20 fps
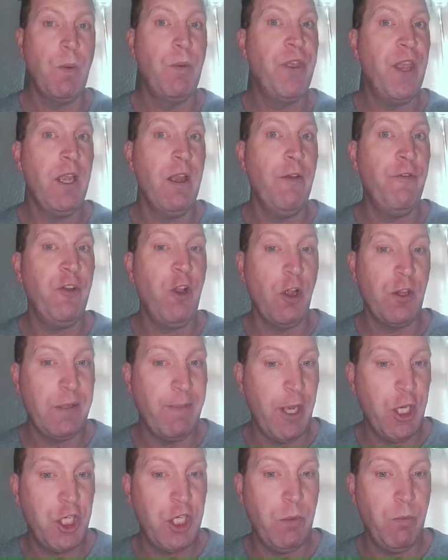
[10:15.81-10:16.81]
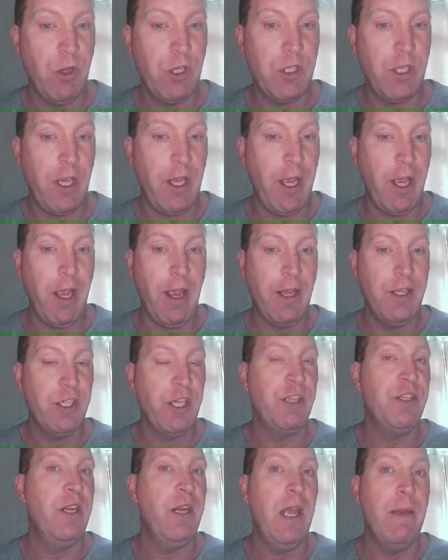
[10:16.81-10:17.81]
Something I forgot to mention was
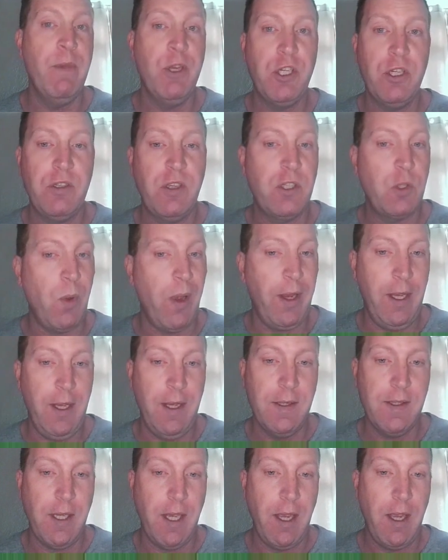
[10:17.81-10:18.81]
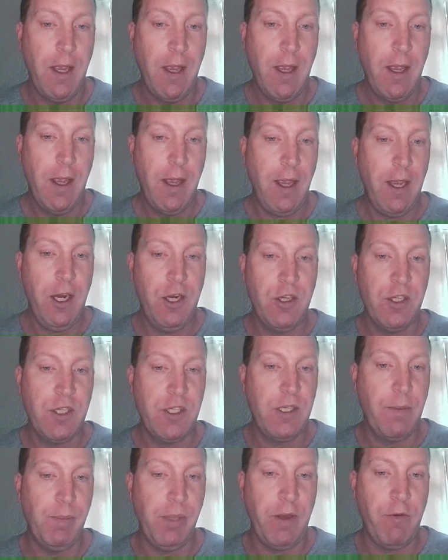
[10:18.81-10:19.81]
inserting images is quite easy. You
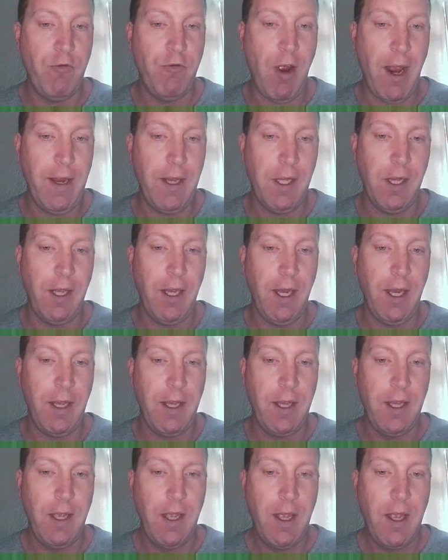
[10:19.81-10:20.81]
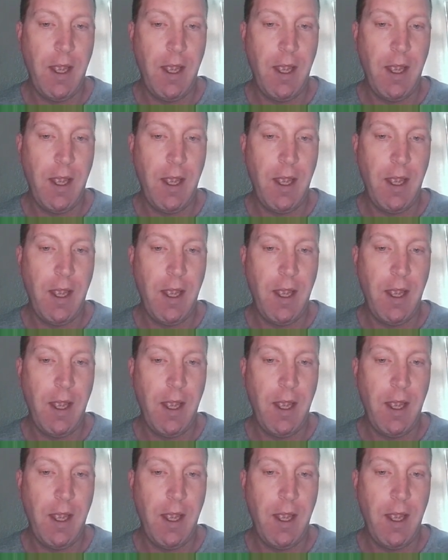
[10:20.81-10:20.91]
just simply right-click,